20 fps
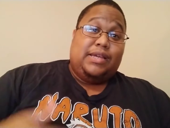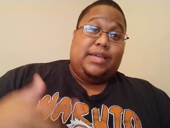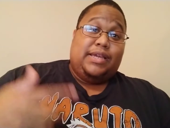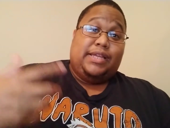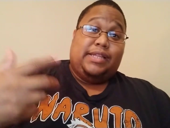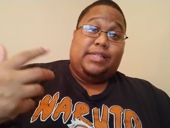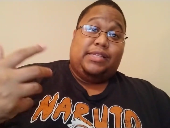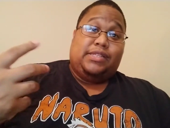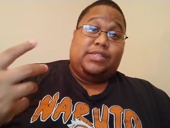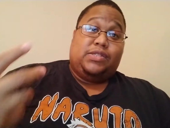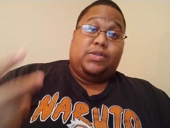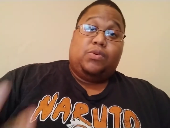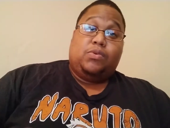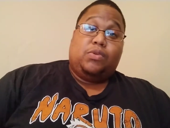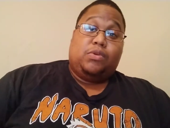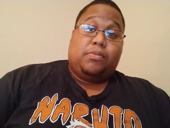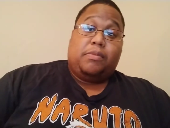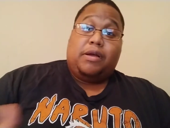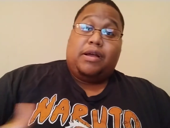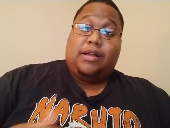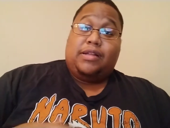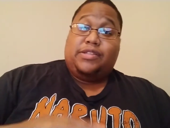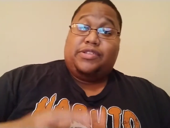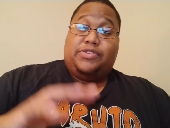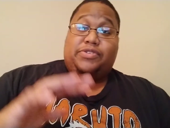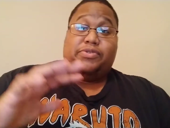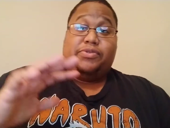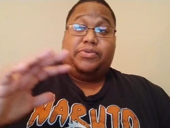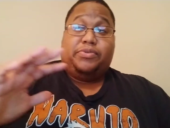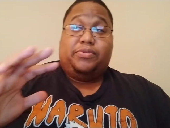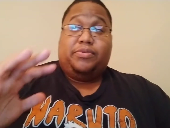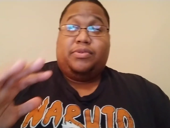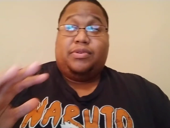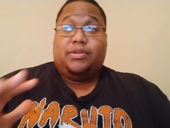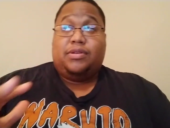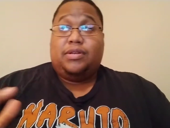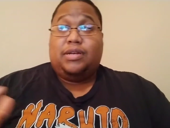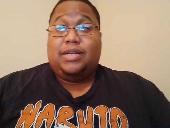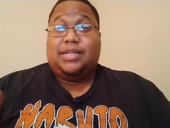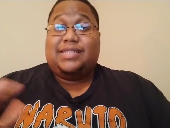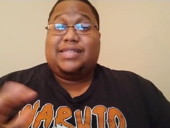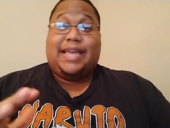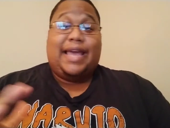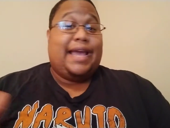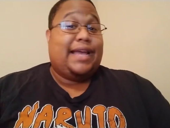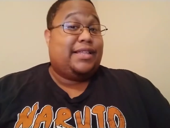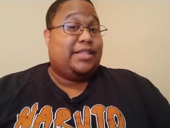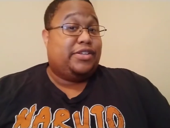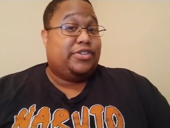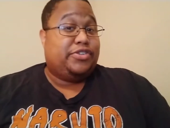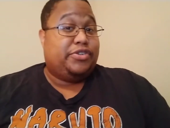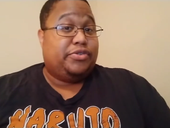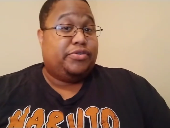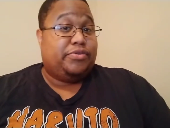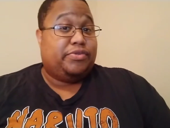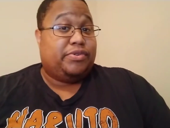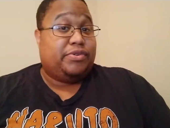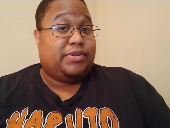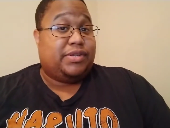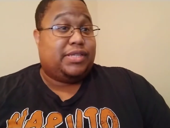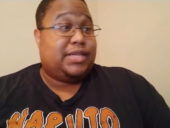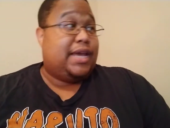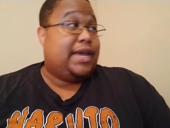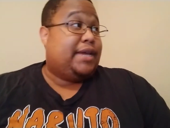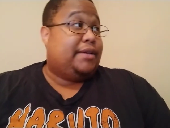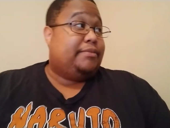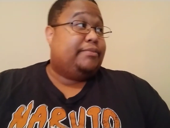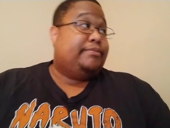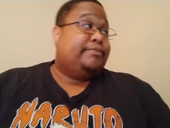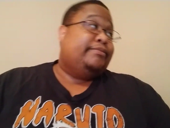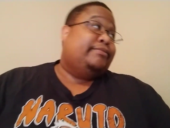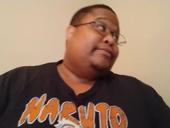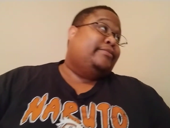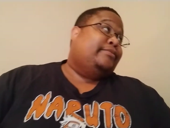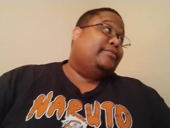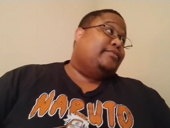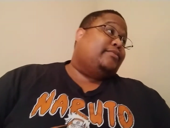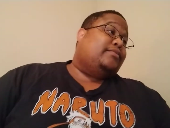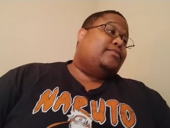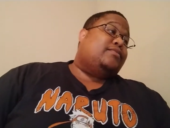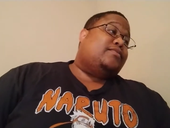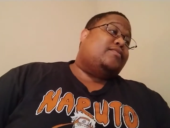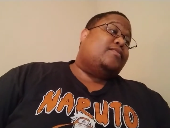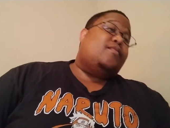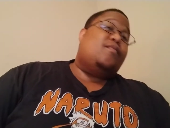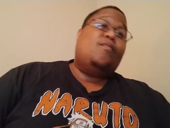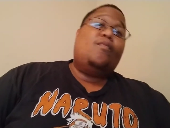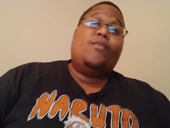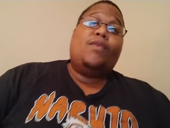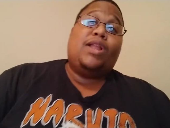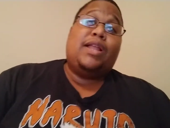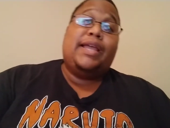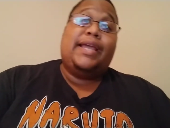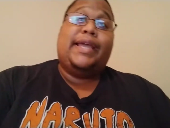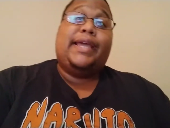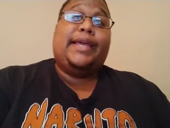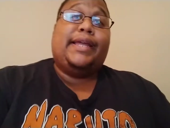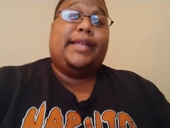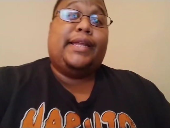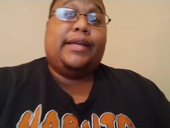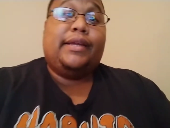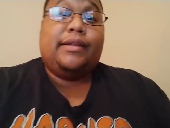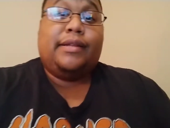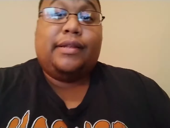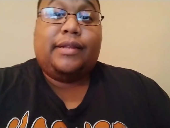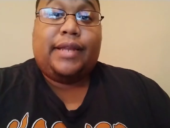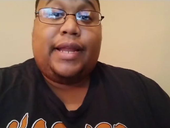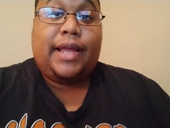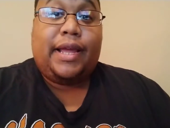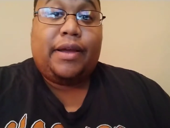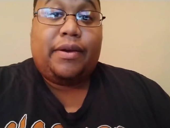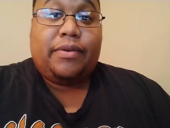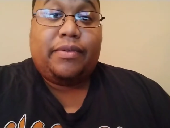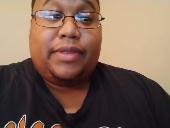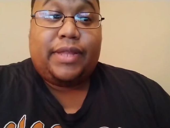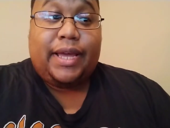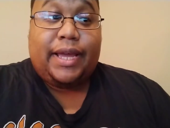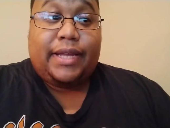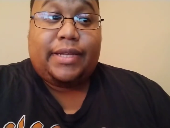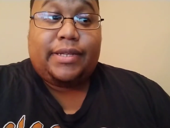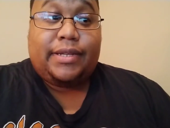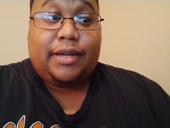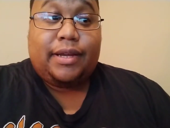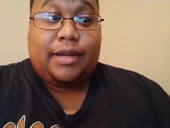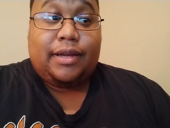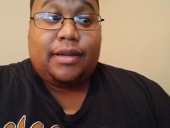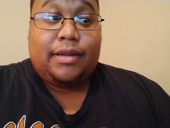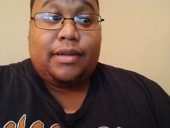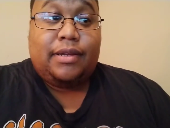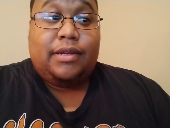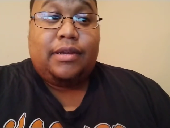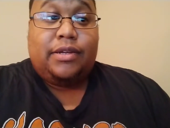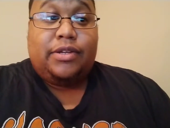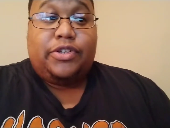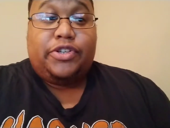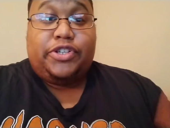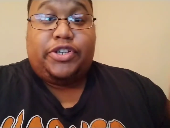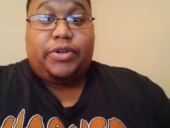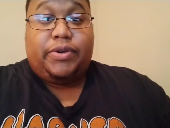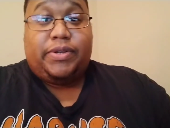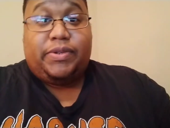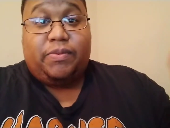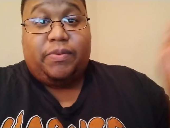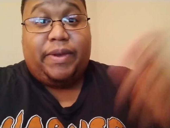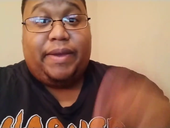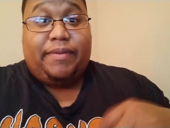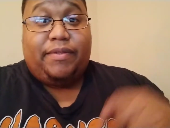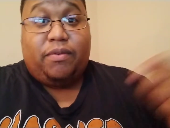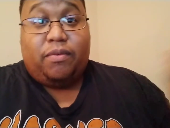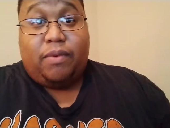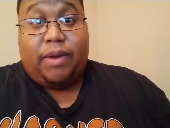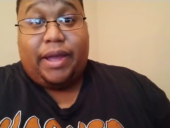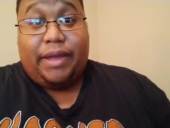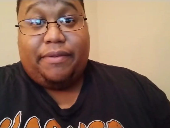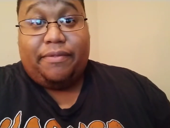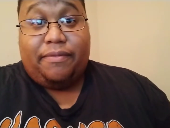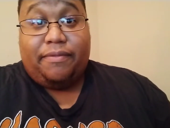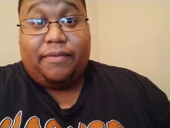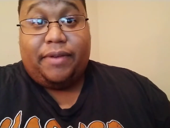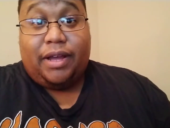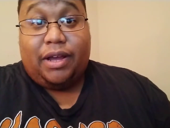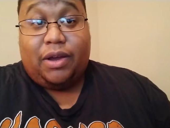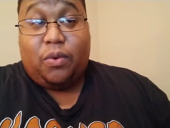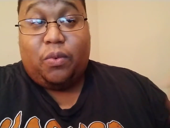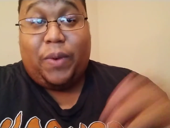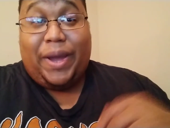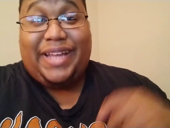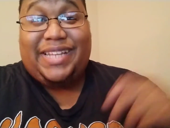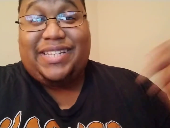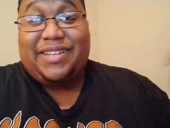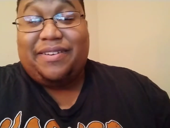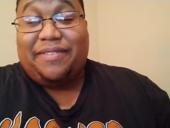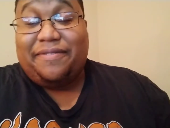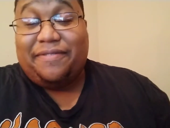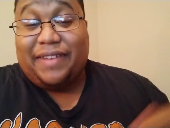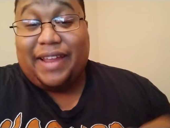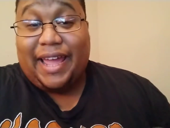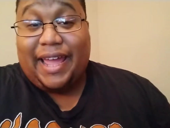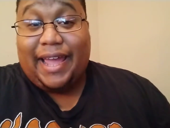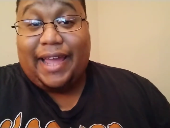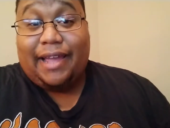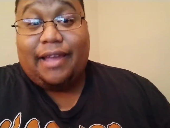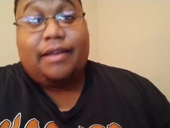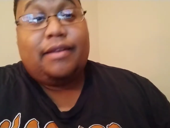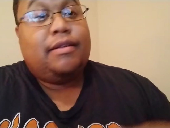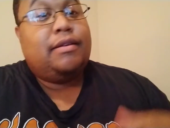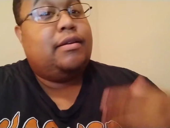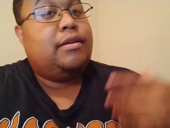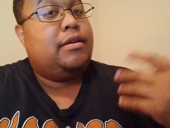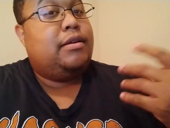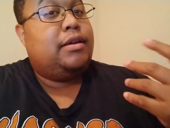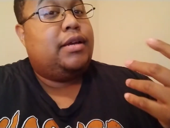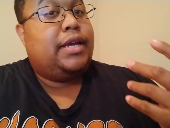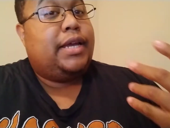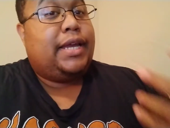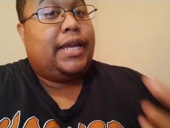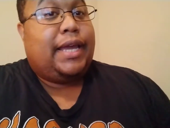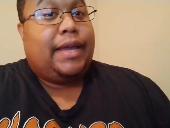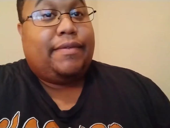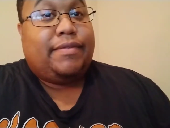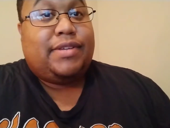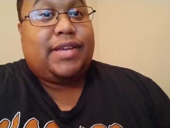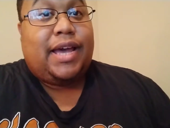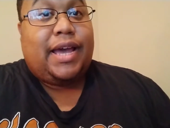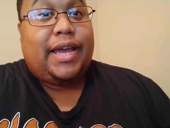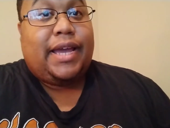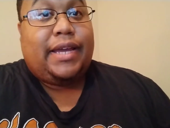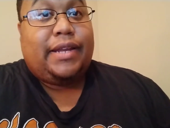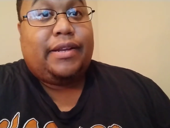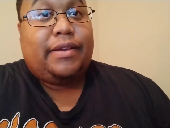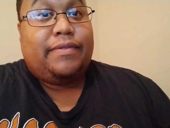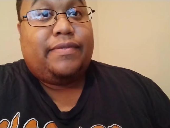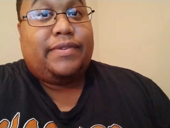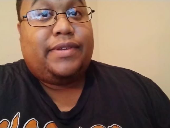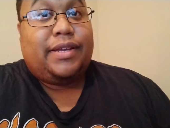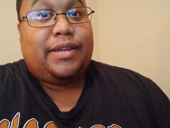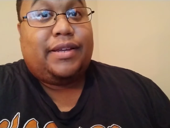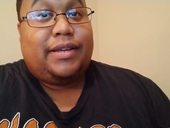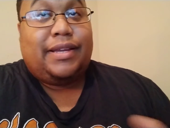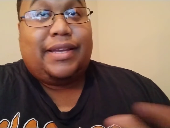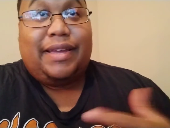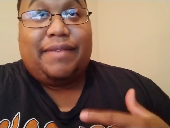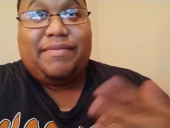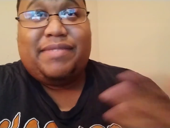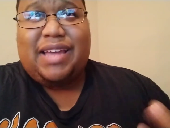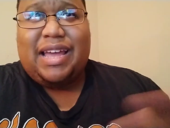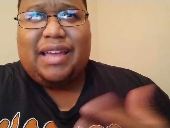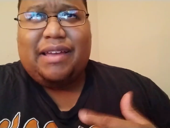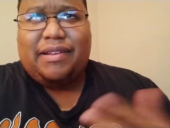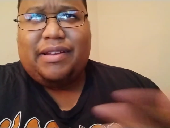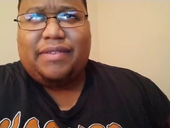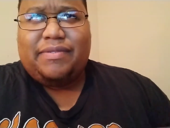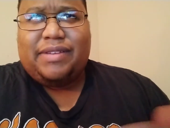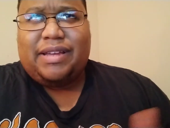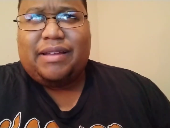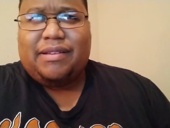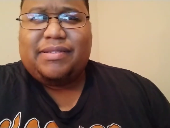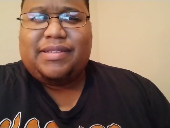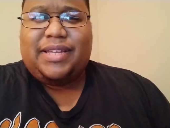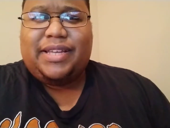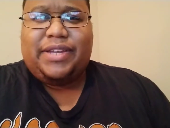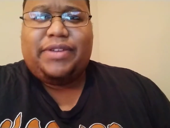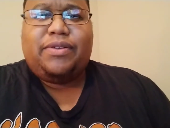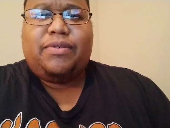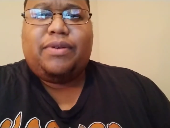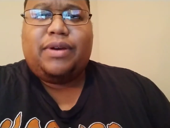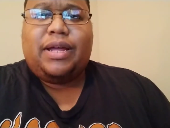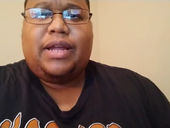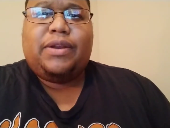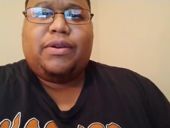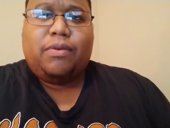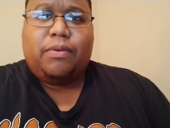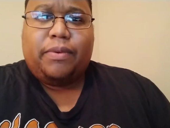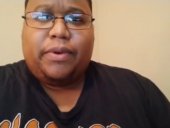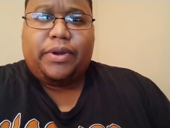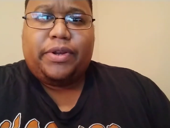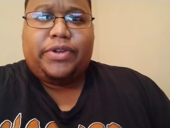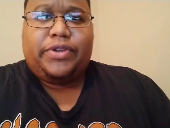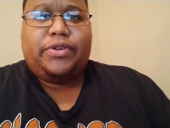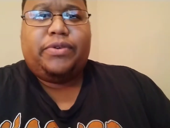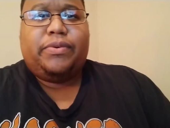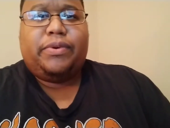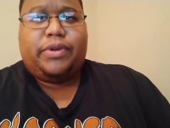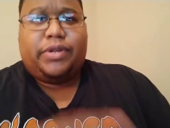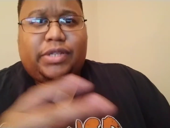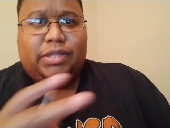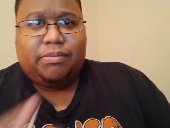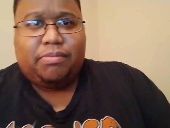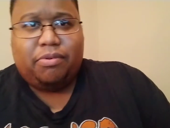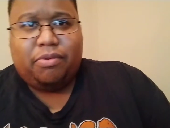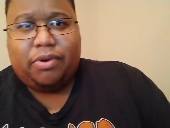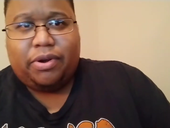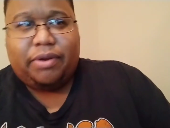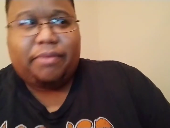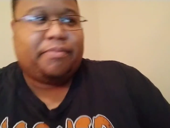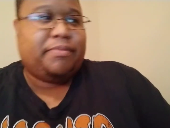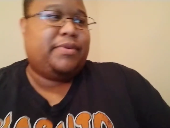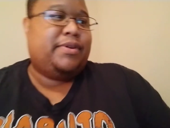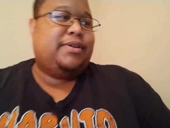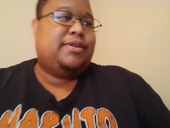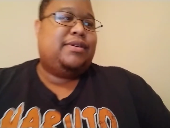and Solarmon to attack the children on sight. And now that Joe has waved the white flag, it gave Tai enough time to say, you know what, I know what we're gonna do. We're gonna support them.